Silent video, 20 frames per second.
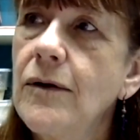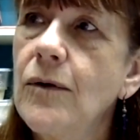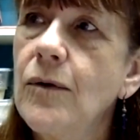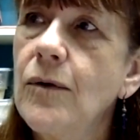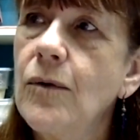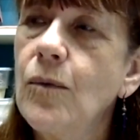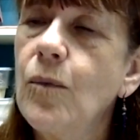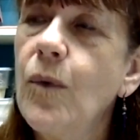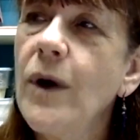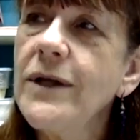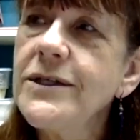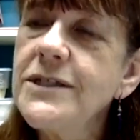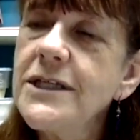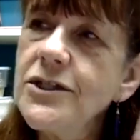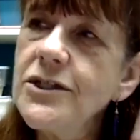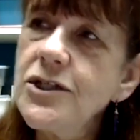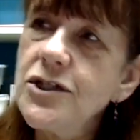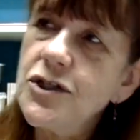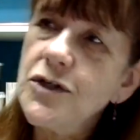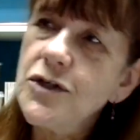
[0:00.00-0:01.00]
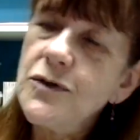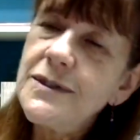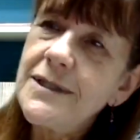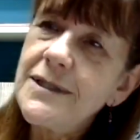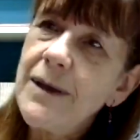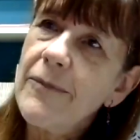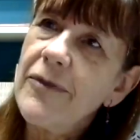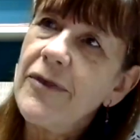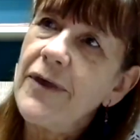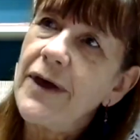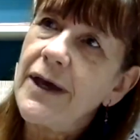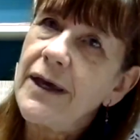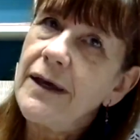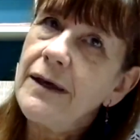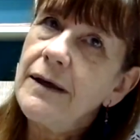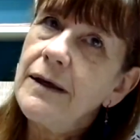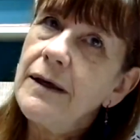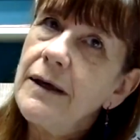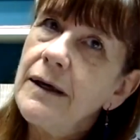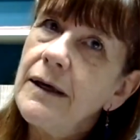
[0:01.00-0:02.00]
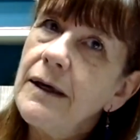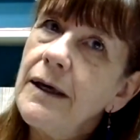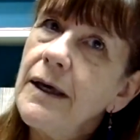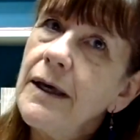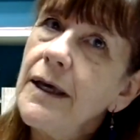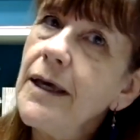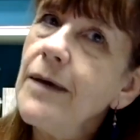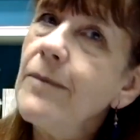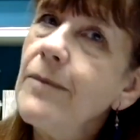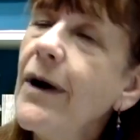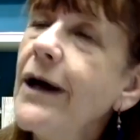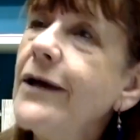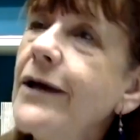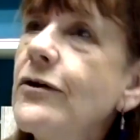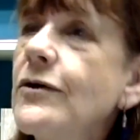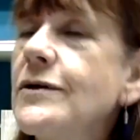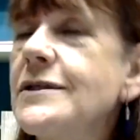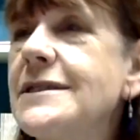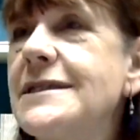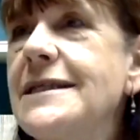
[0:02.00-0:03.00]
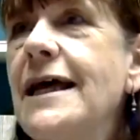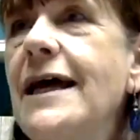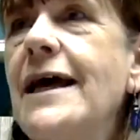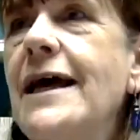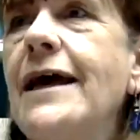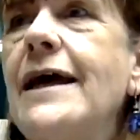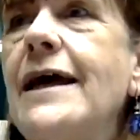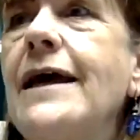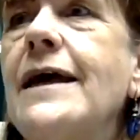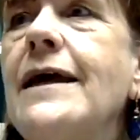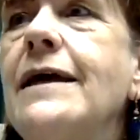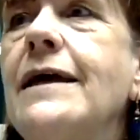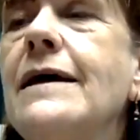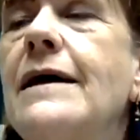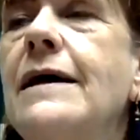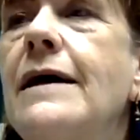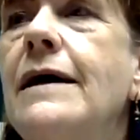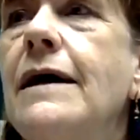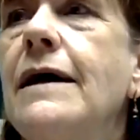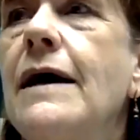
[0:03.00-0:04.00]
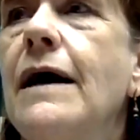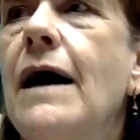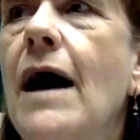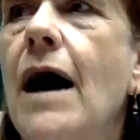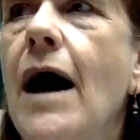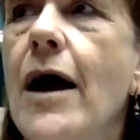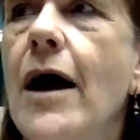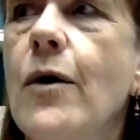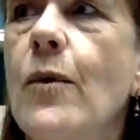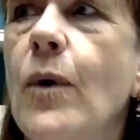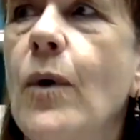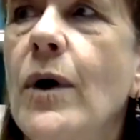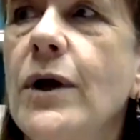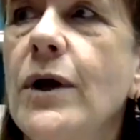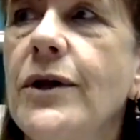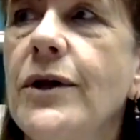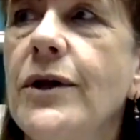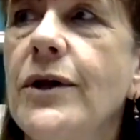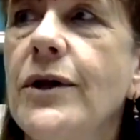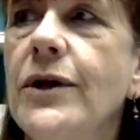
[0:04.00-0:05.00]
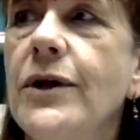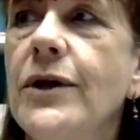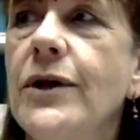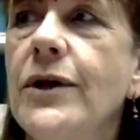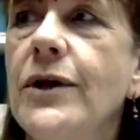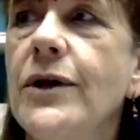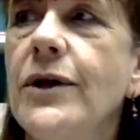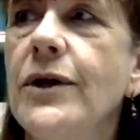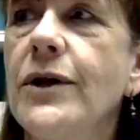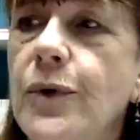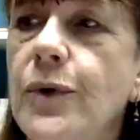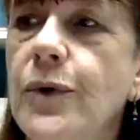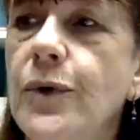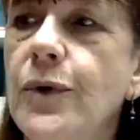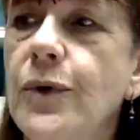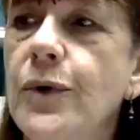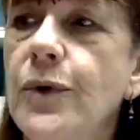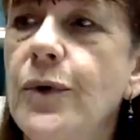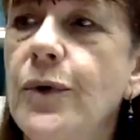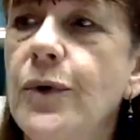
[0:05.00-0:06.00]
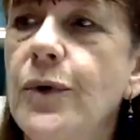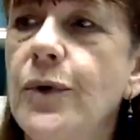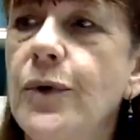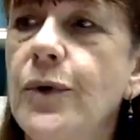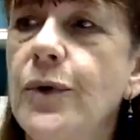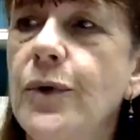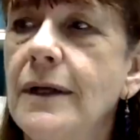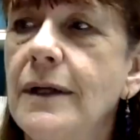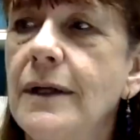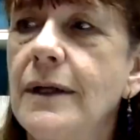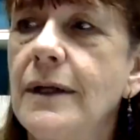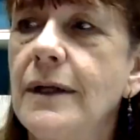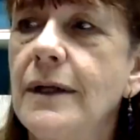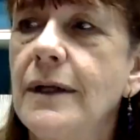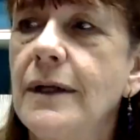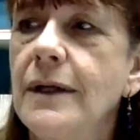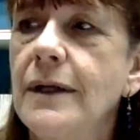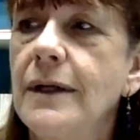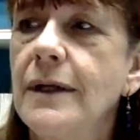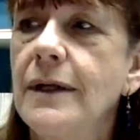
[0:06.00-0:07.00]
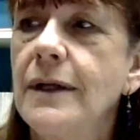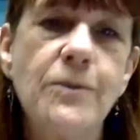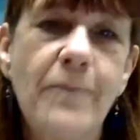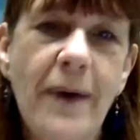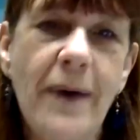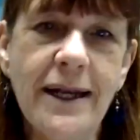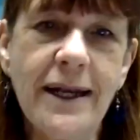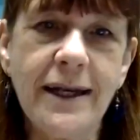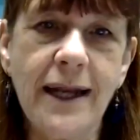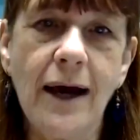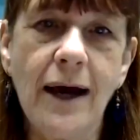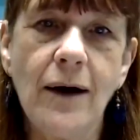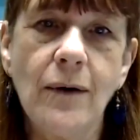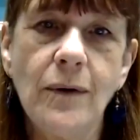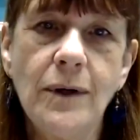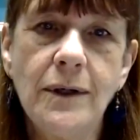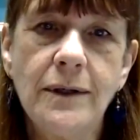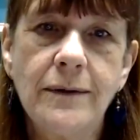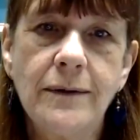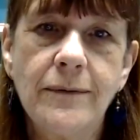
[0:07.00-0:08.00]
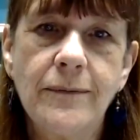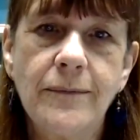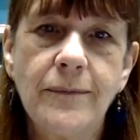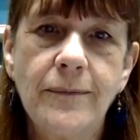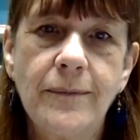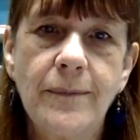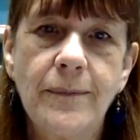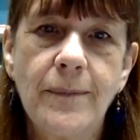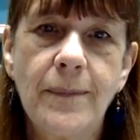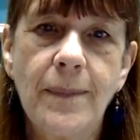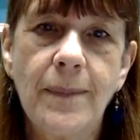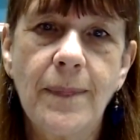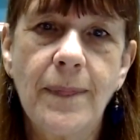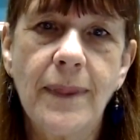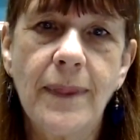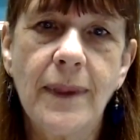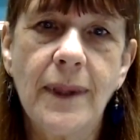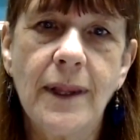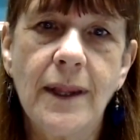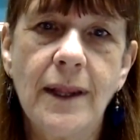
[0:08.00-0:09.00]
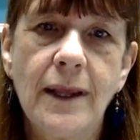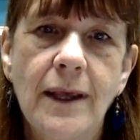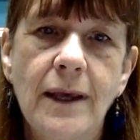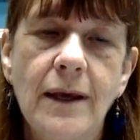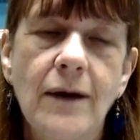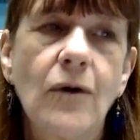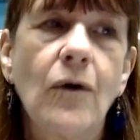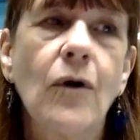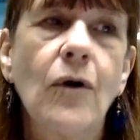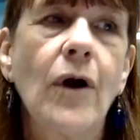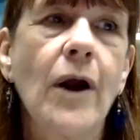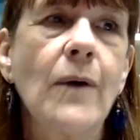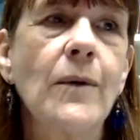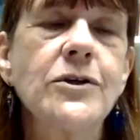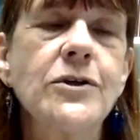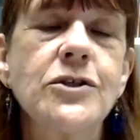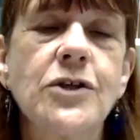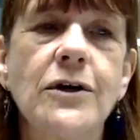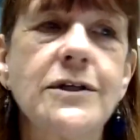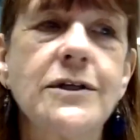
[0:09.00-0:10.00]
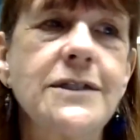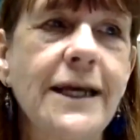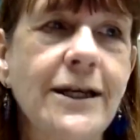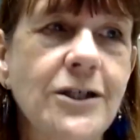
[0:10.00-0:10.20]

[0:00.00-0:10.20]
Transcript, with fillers: wanting to do something he might not say i want to i want to go to bed now or i want to go and take a